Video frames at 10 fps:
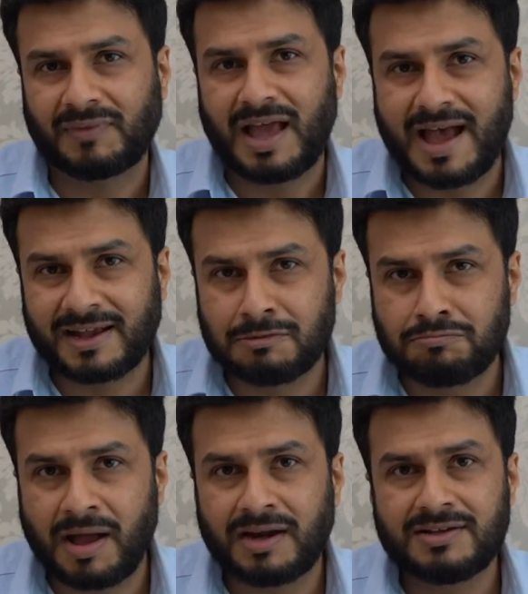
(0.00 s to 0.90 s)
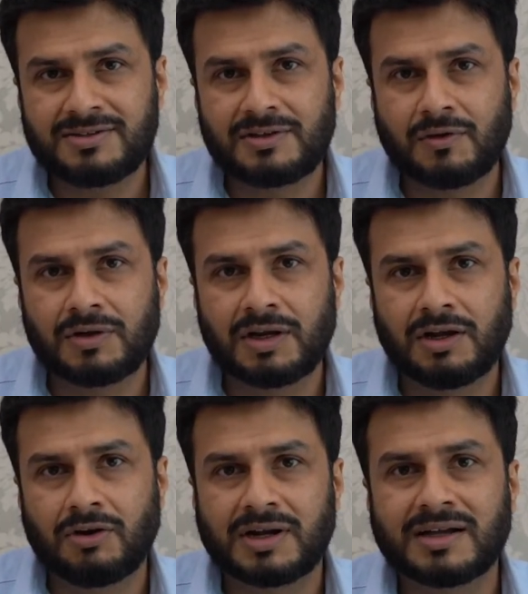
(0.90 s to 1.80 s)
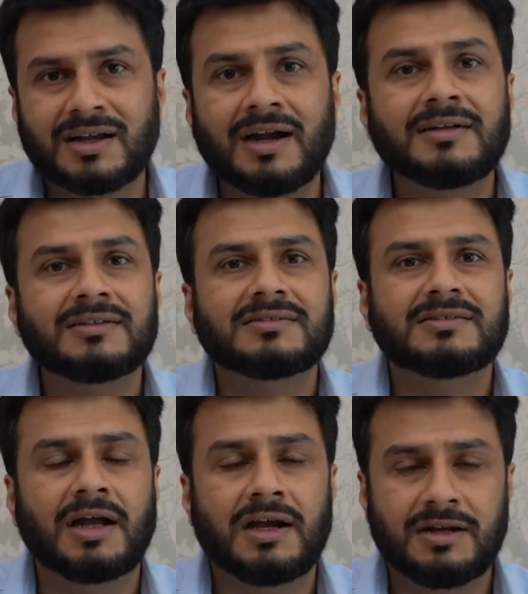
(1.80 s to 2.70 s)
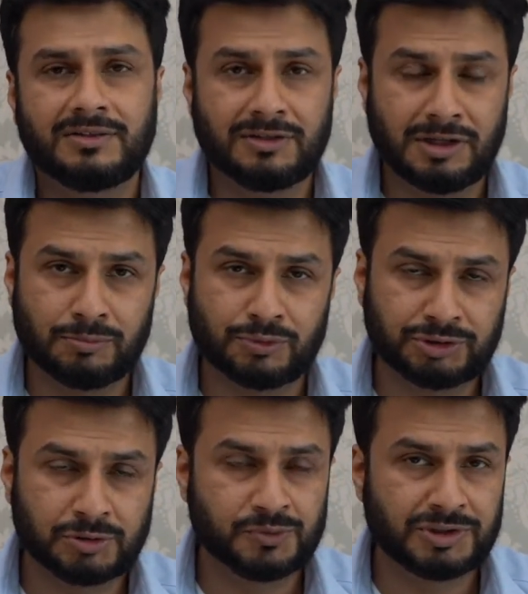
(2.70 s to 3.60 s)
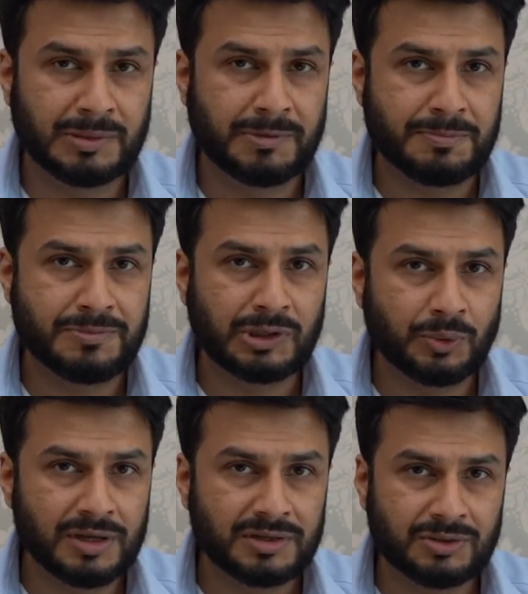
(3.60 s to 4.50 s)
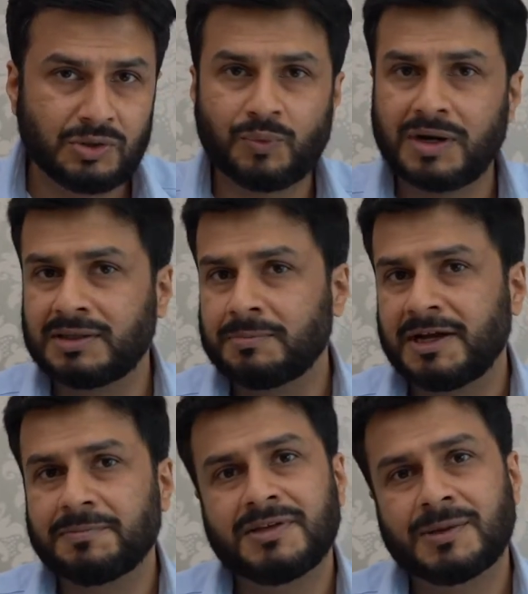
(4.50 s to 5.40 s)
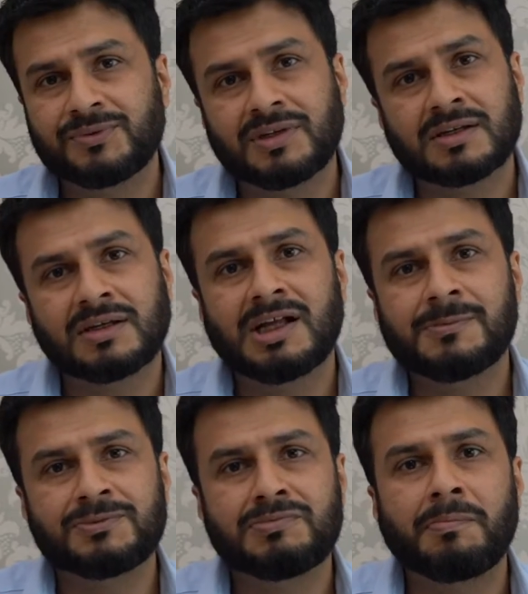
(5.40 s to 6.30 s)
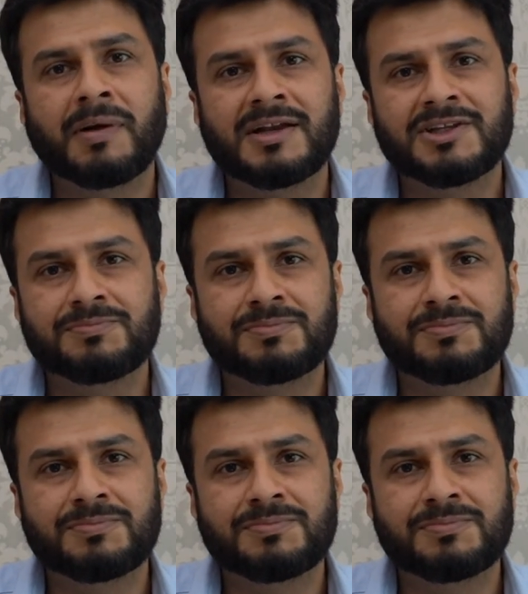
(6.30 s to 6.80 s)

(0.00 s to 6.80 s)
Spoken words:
I can manage or I can understand their emotion which they might be going through, why they might be upset, and helps me manage